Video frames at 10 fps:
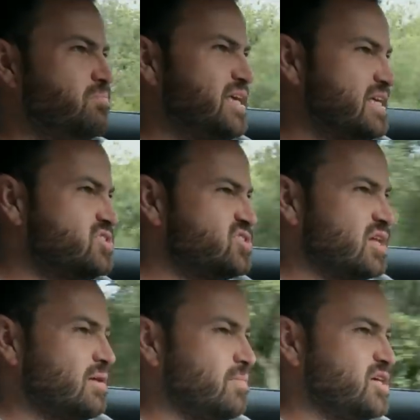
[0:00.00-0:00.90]

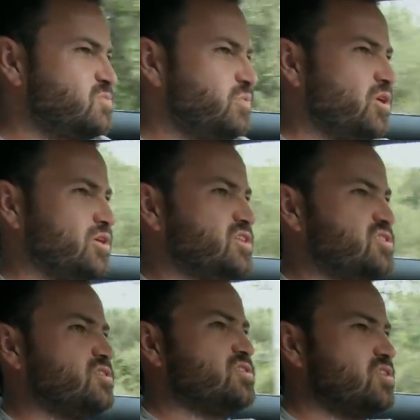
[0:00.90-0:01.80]
beast, I must be
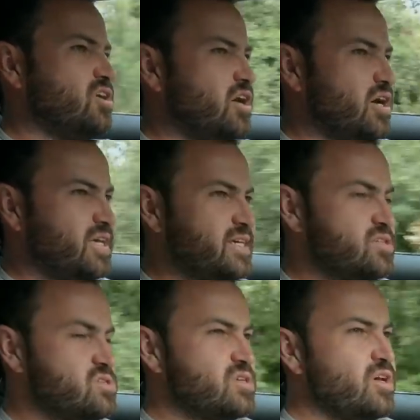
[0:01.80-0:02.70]
honest, this car
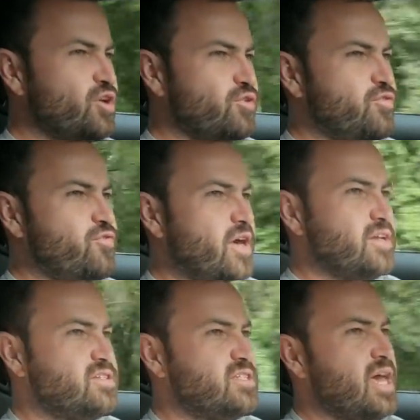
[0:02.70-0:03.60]
is
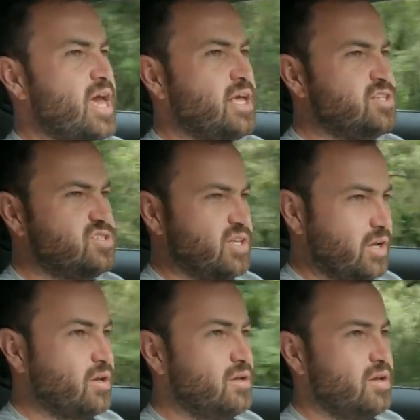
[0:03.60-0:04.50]

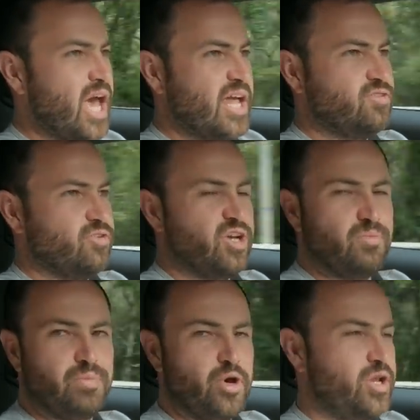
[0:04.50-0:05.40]
fantastic at
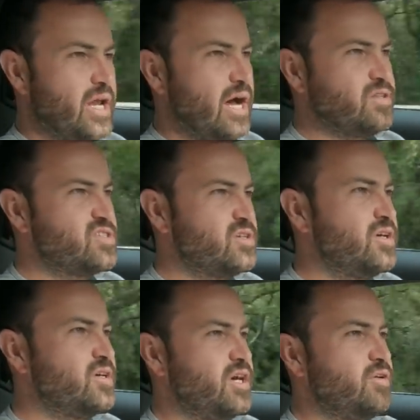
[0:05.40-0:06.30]
doing burnouts.
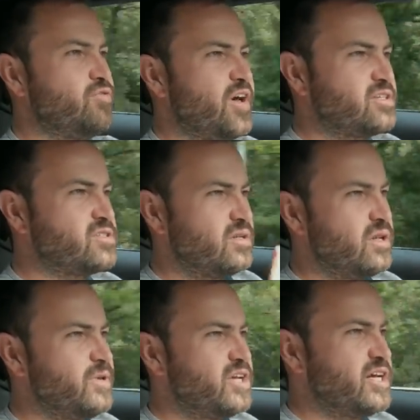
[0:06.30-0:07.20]
In fact,
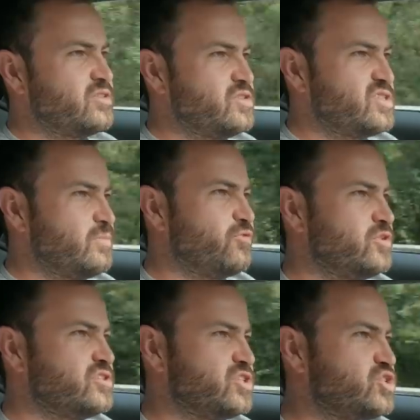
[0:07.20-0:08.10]
let me cut to some
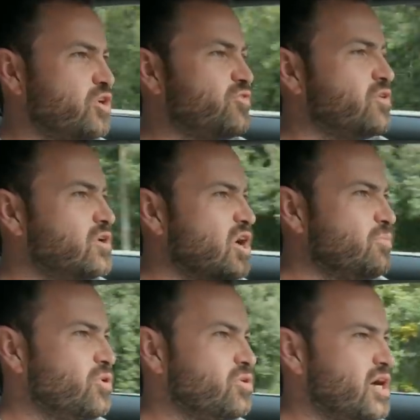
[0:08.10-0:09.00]
footage of
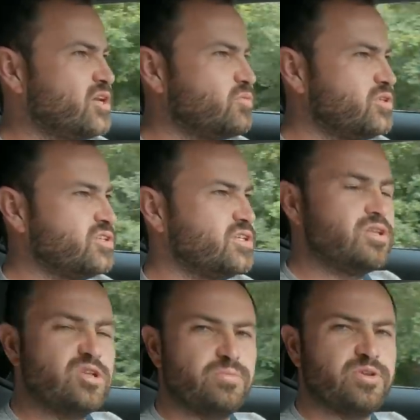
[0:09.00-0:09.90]
a burnout we did a
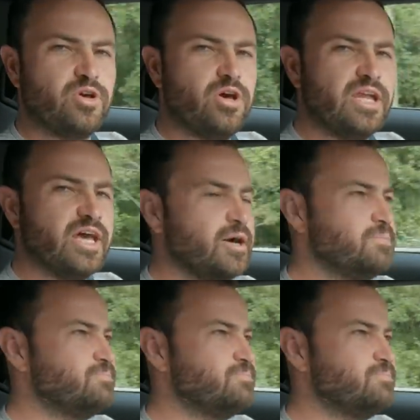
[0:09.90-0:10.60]
little bit earlier.